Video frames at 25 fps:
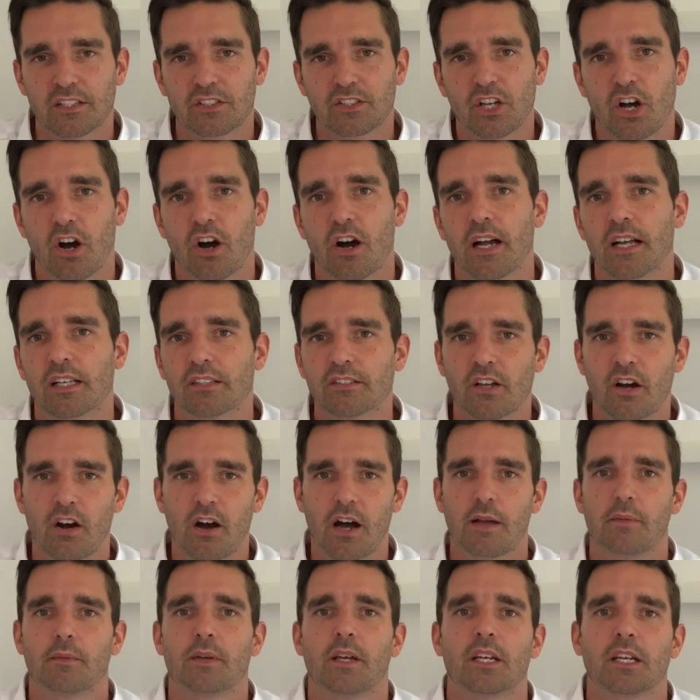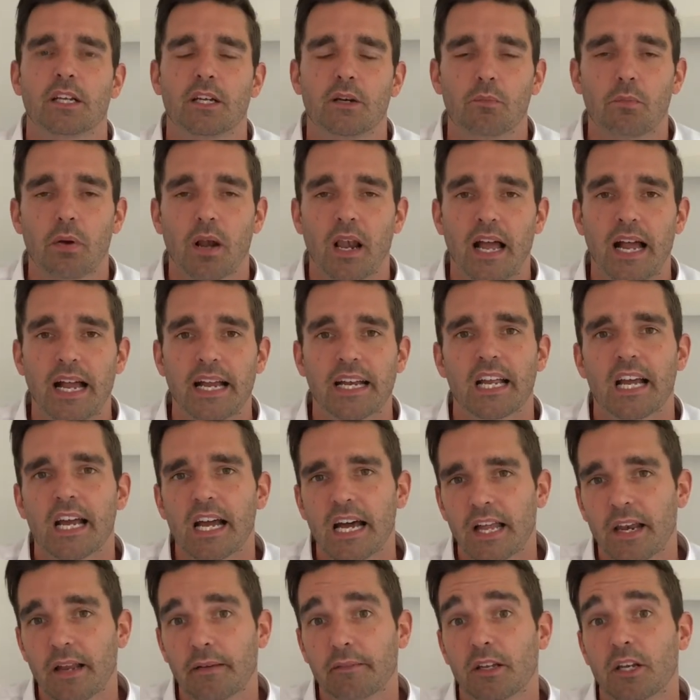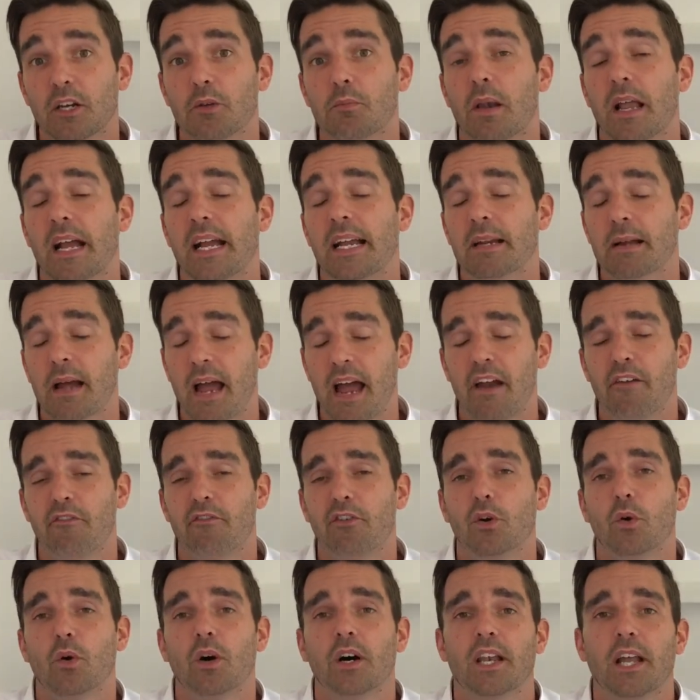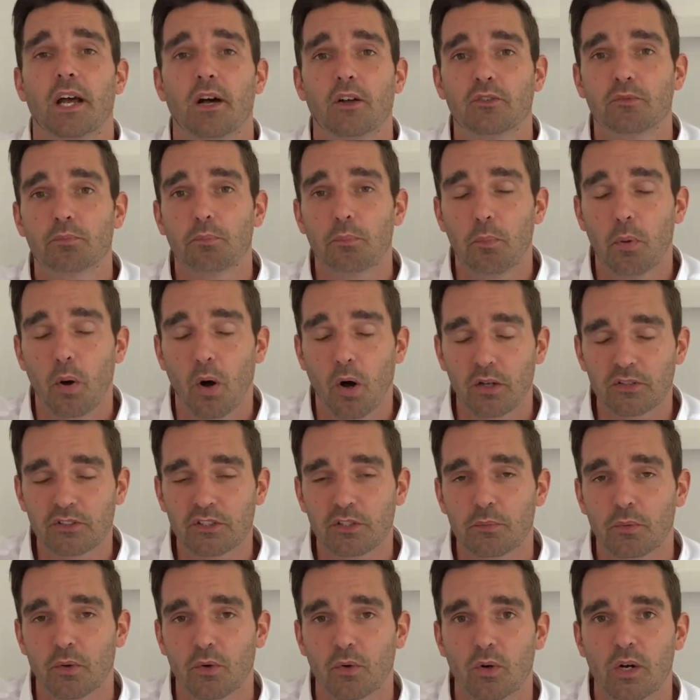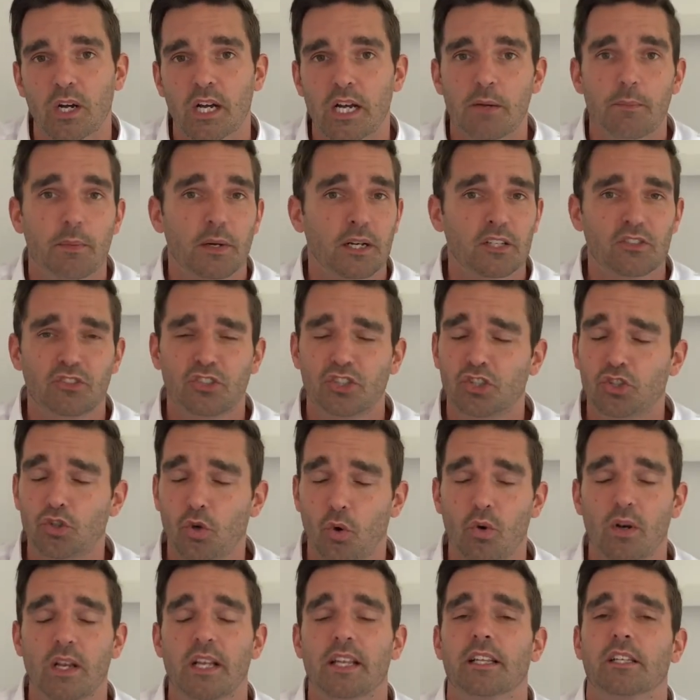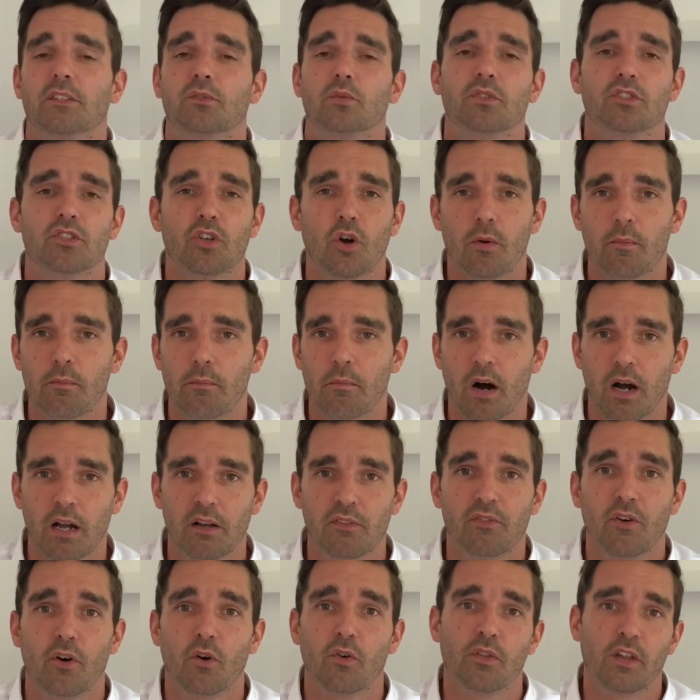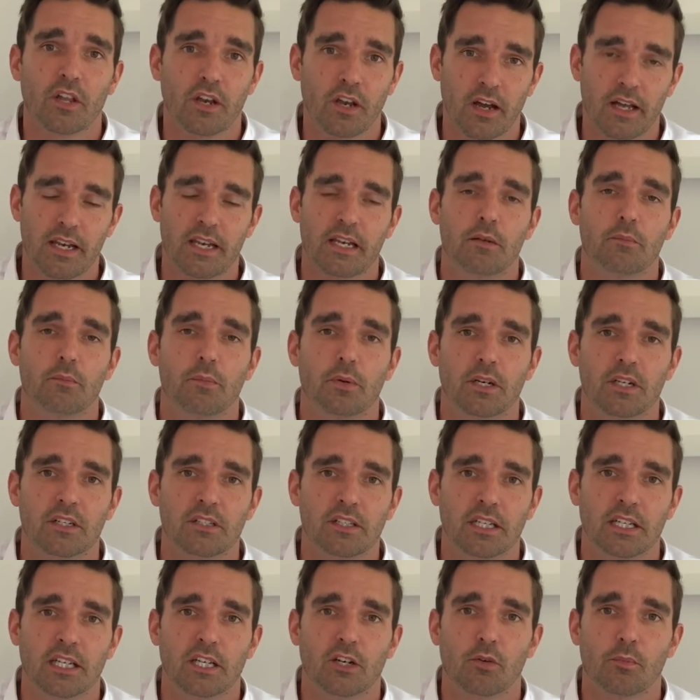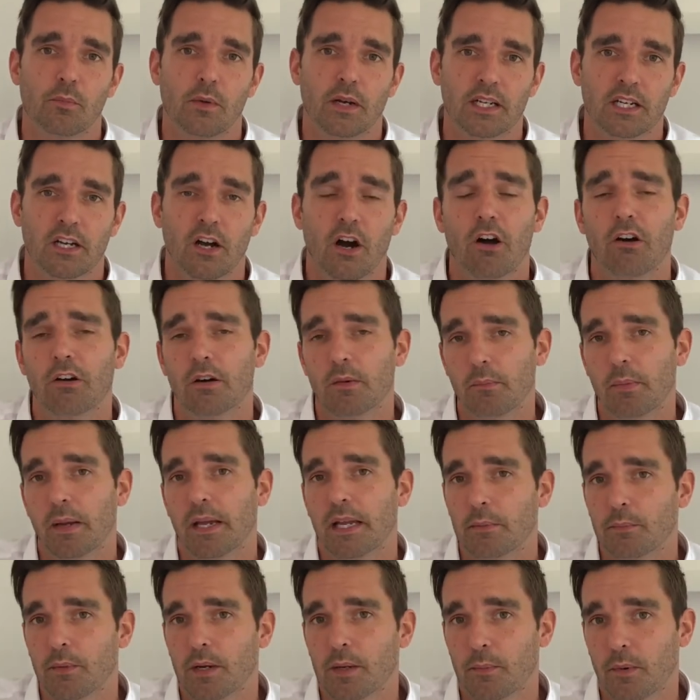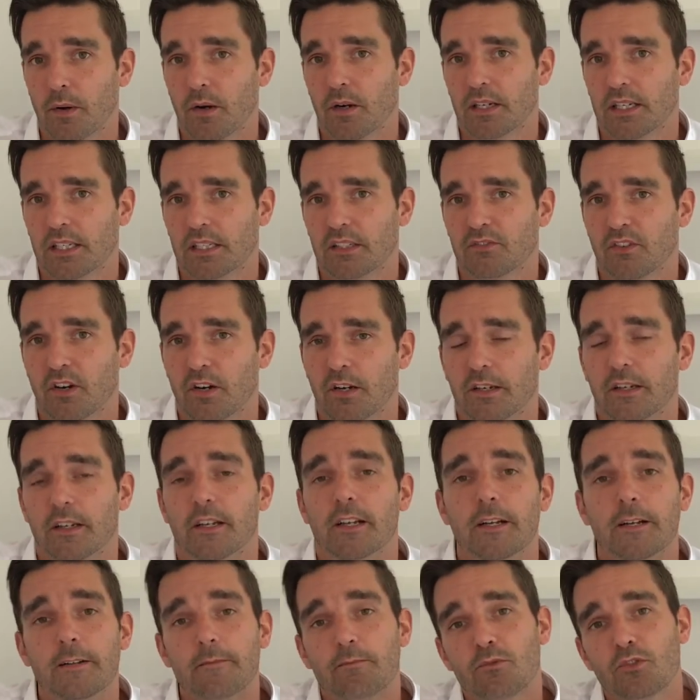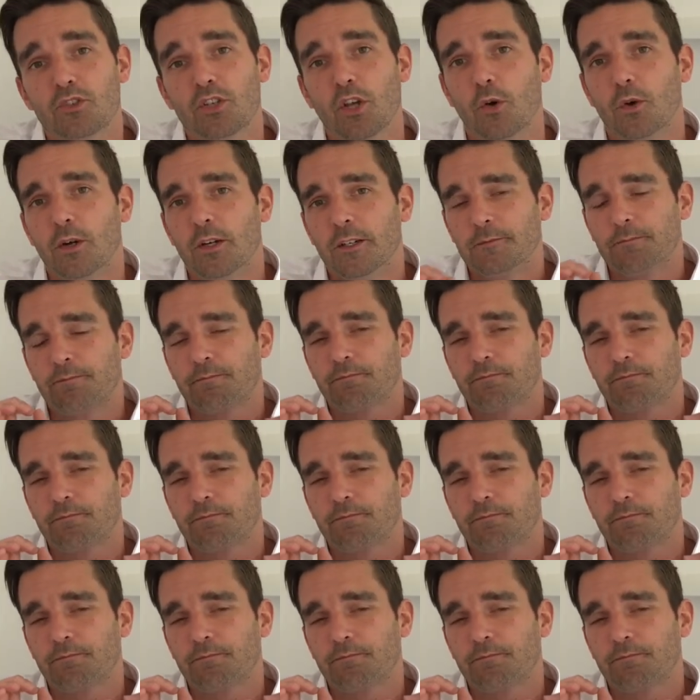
the tires, I'm going to complain, and I'm going to blame everyone else possible because surely this was not my fault that I didn't put a ticket on my car and pay my parking fine. So